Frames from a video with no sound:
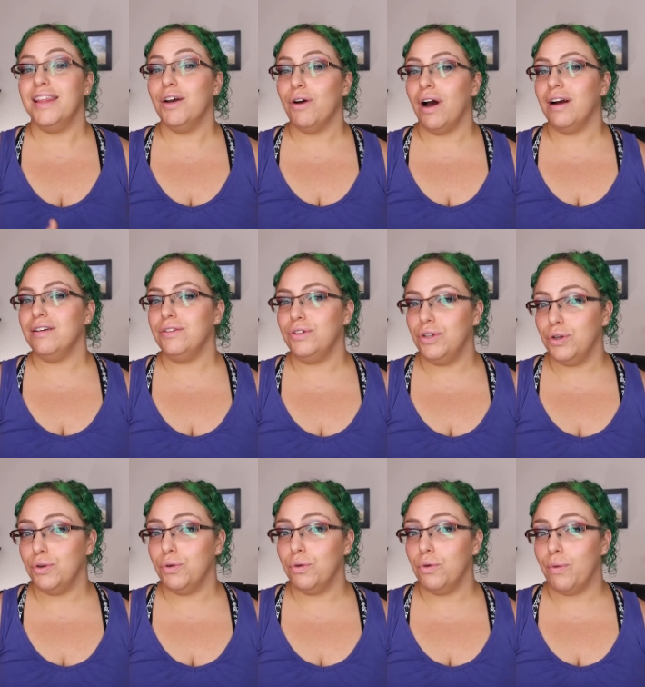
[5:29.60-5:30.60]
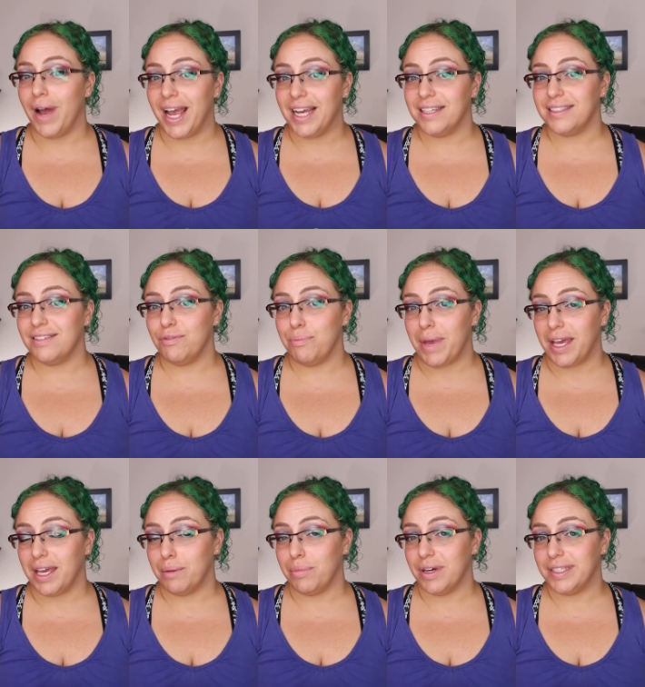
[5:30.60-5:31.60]
There are new ways of
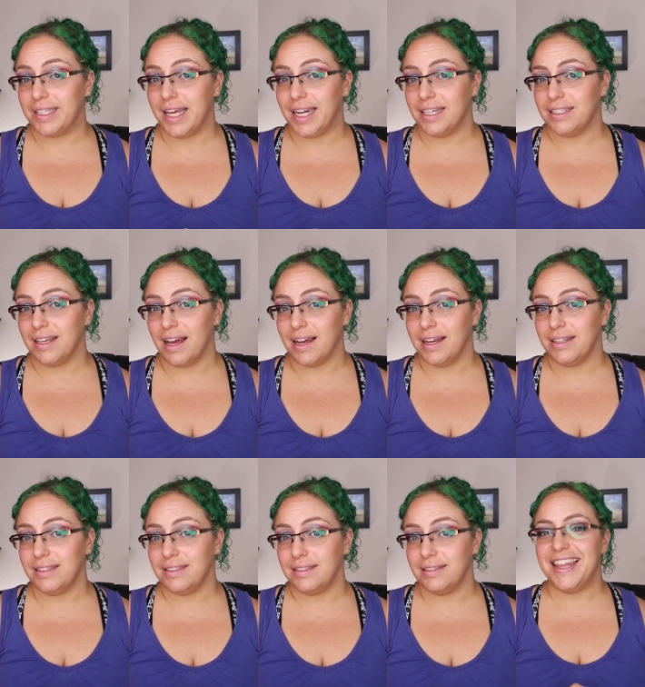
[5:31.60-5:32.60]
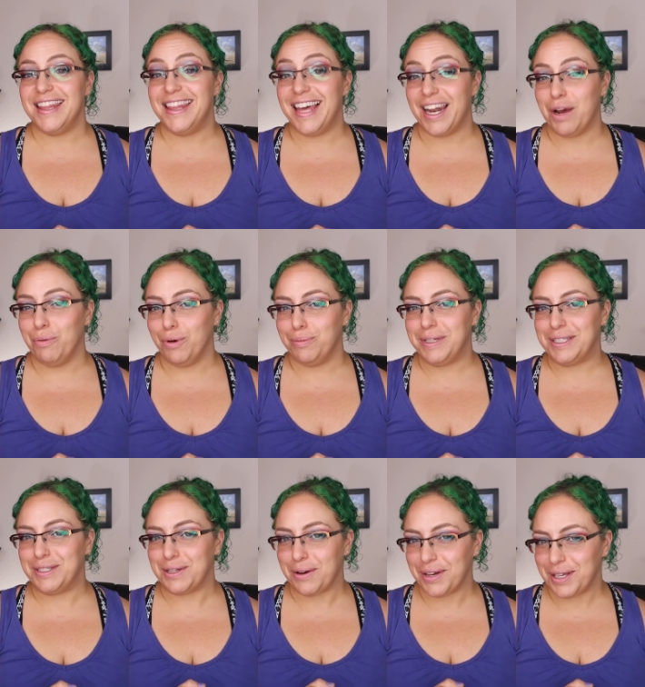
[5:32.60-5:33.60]
making prosthetic sockets that I will be
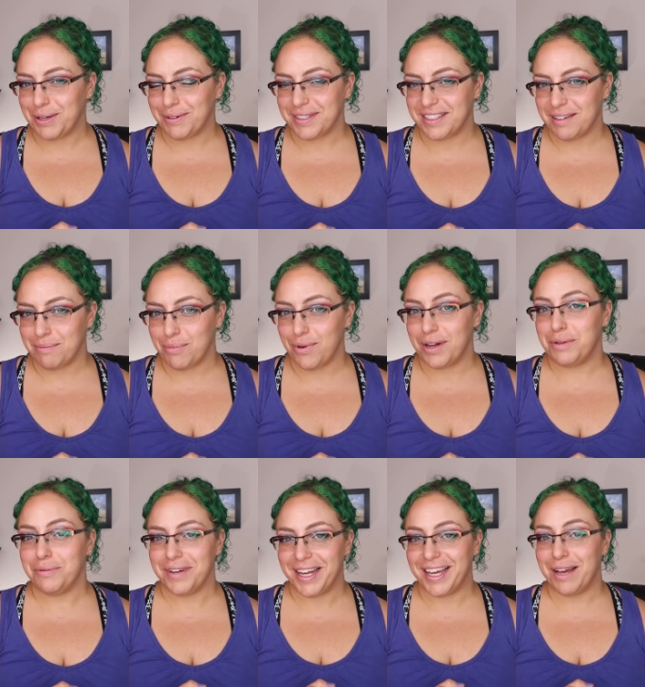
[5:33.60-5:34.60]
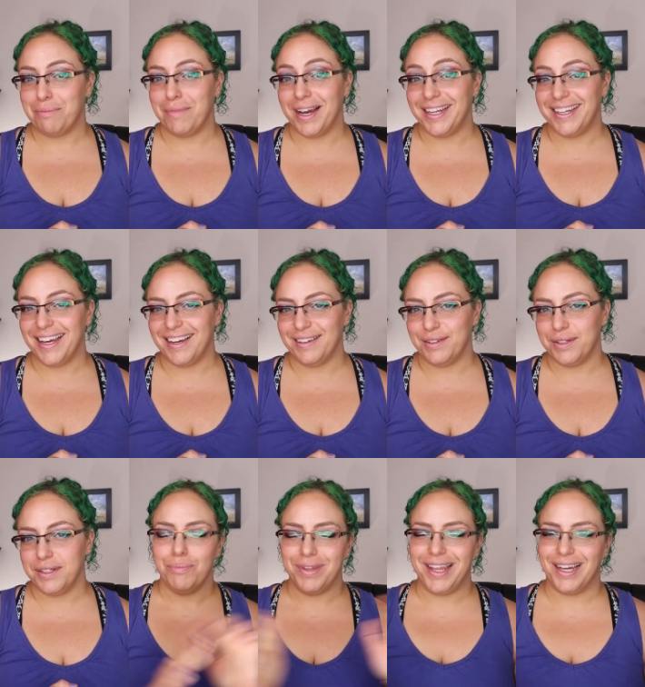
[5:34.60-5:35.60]
showing you at some point when I get mine done,
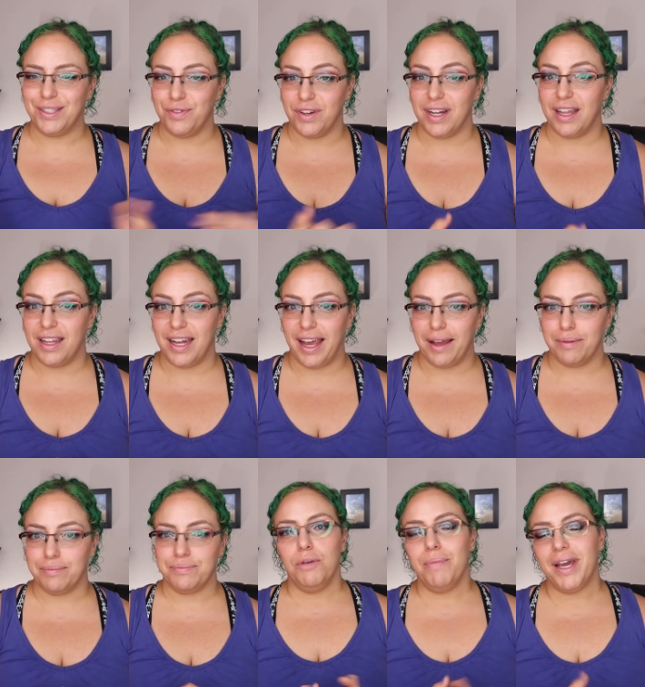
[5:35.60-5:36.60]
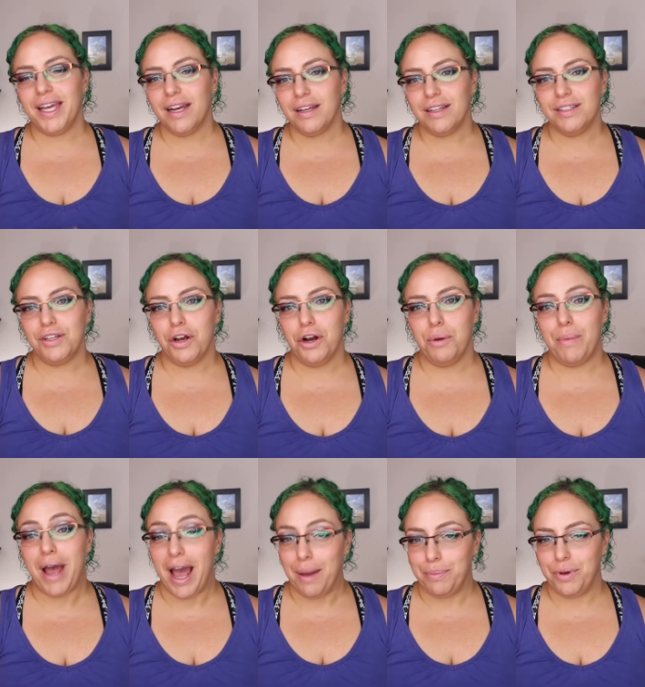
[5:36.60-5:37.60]
but that's for another day. You may hear the term
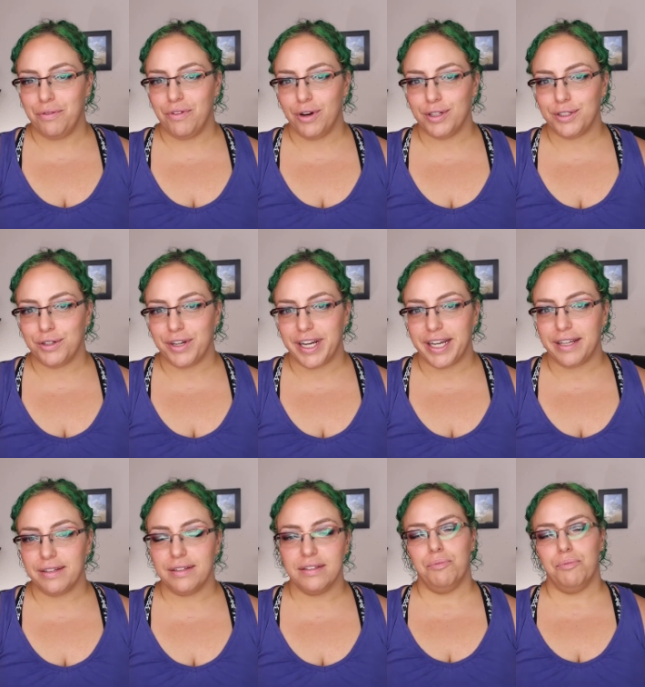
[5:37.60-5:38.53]
Apoversary.